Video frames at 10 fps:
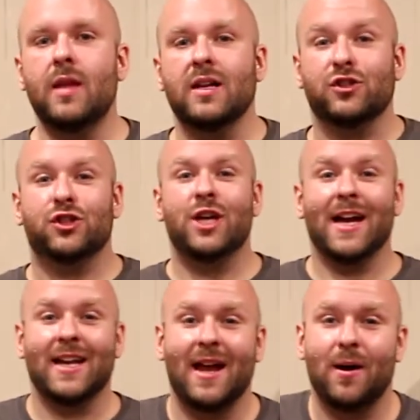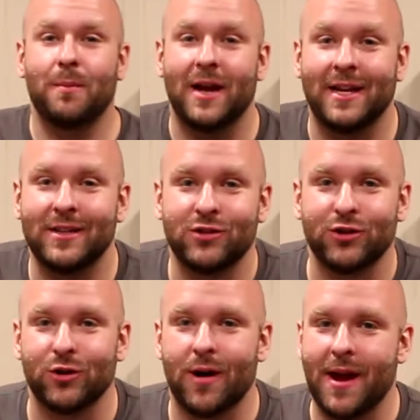I was checking out my
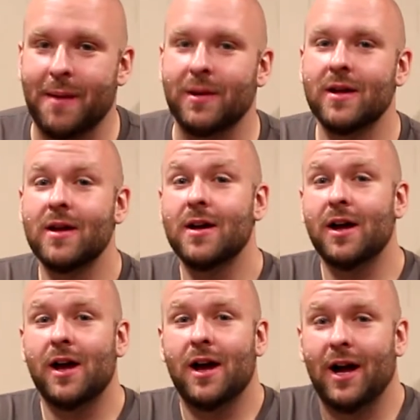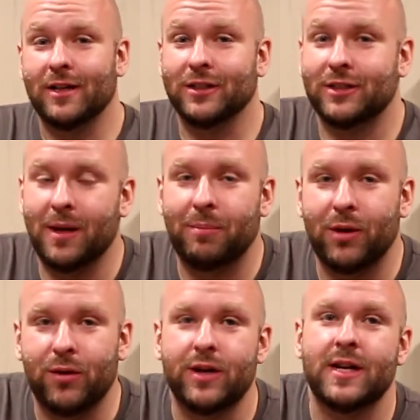Instagram. I just
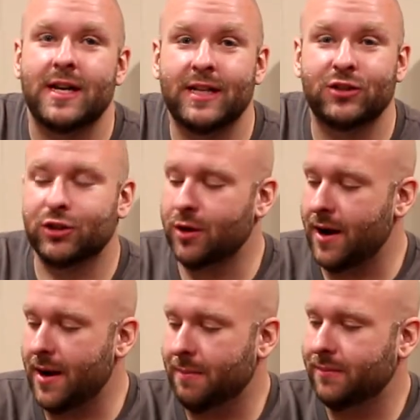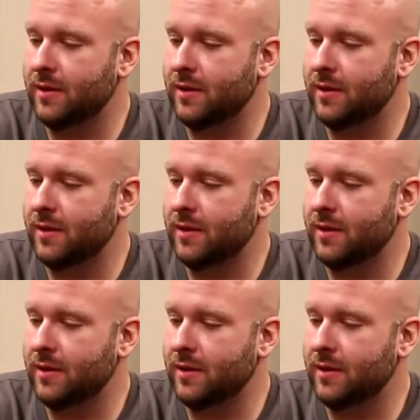uploaded an Instagram.